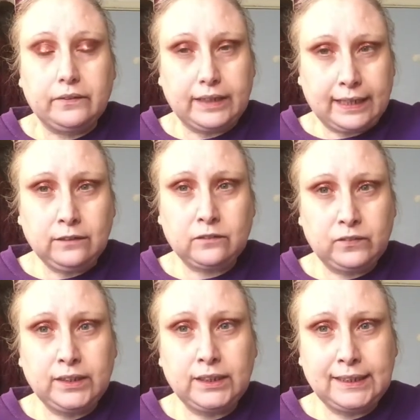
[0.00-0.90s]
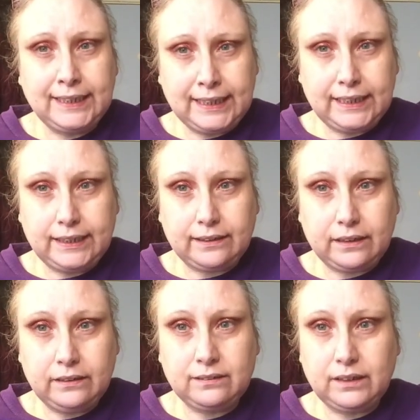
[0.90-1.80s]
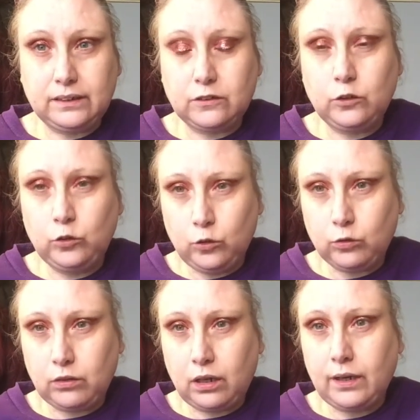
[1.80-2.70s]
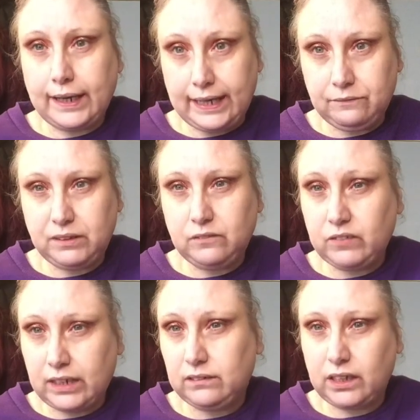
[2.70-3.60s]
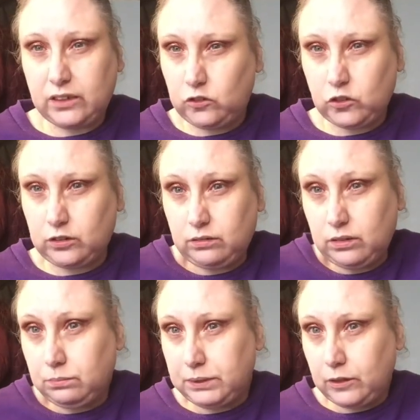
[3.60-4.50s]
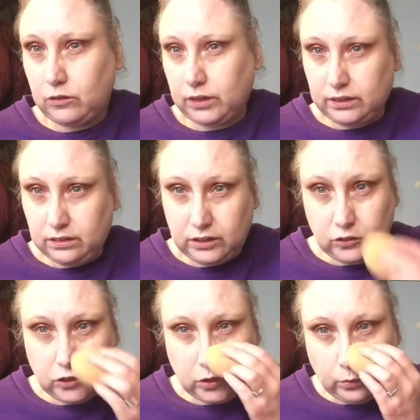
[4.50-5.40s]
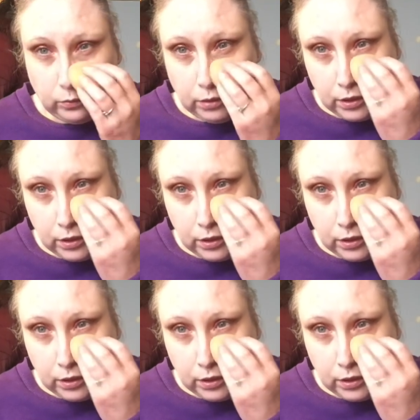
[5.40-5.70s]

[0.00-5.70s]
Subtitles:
the last thing you need is it to look like heavy foundation, to be honest. You don't.